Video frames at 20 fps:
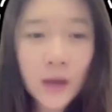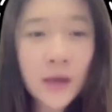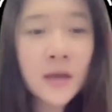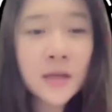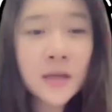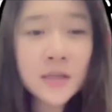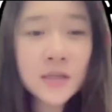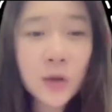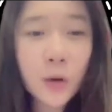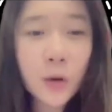
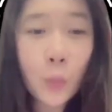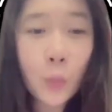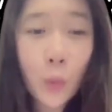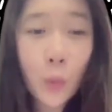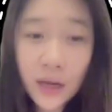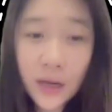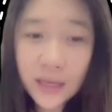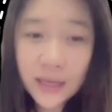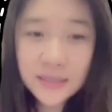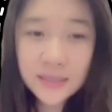So what
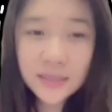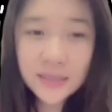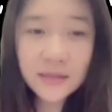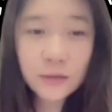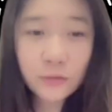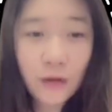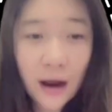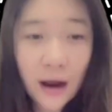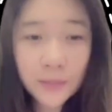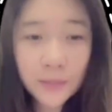is
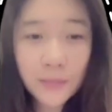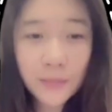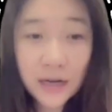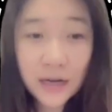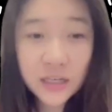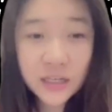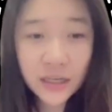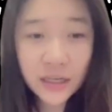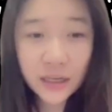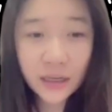direct
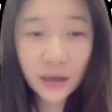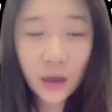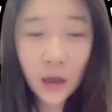matching?